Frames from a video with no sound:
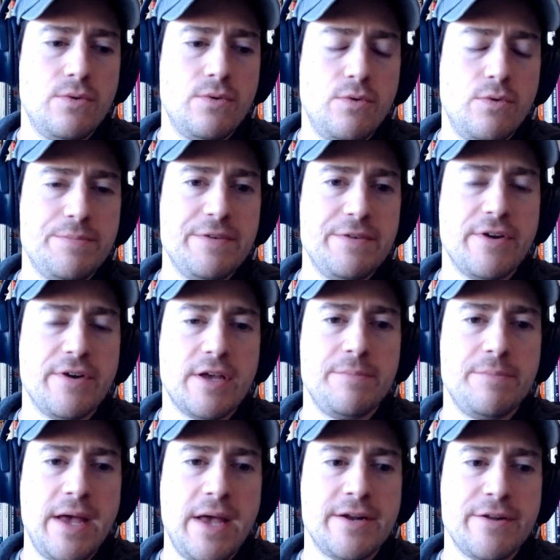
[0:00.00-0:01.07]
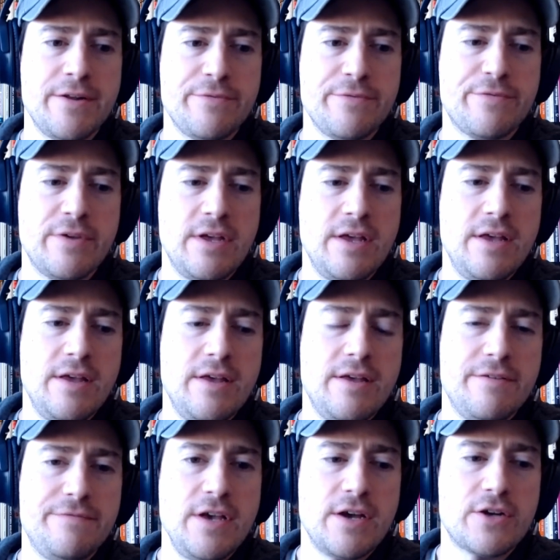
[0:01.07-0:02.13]
won't be very competitive.
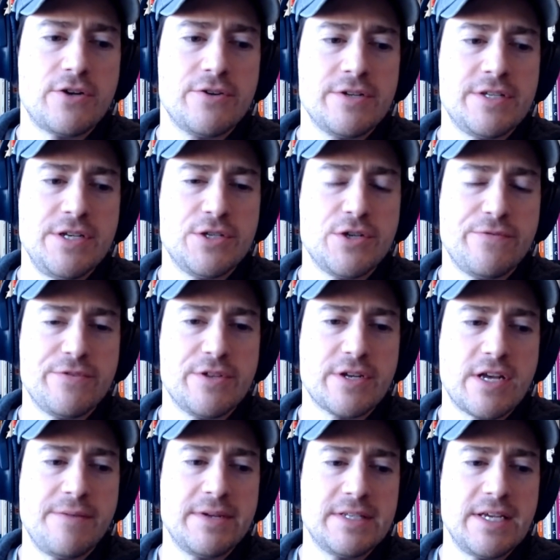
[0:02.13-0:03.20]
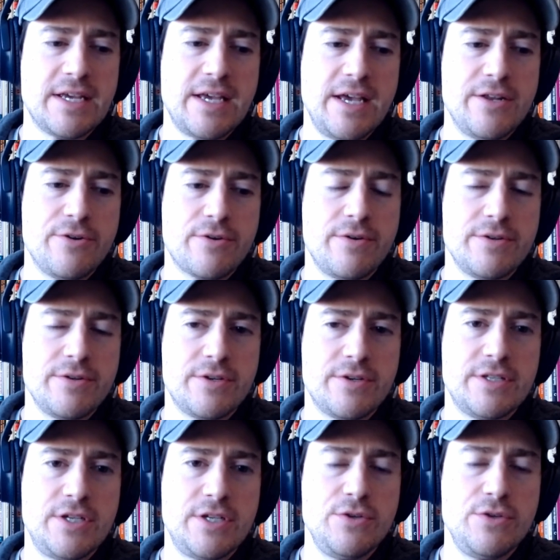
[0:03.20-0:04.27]
Fiat currencies over the coming decade are going
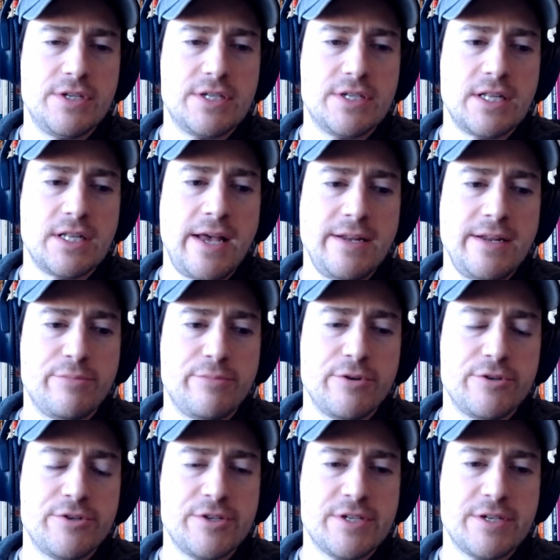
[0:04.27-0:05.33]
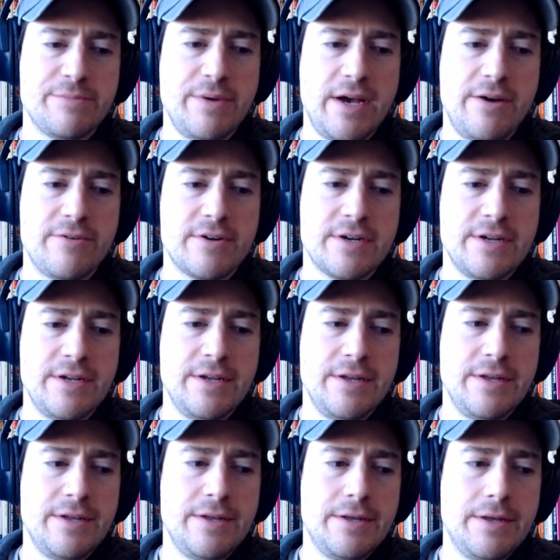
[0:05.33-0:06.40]
to continue to decline in purchasing power.
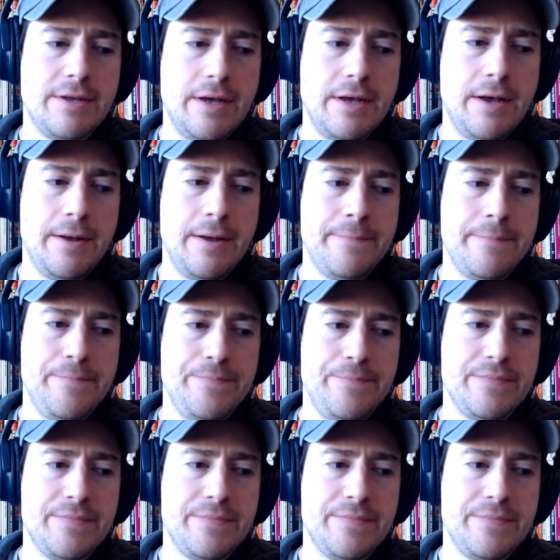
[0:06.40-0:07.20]
And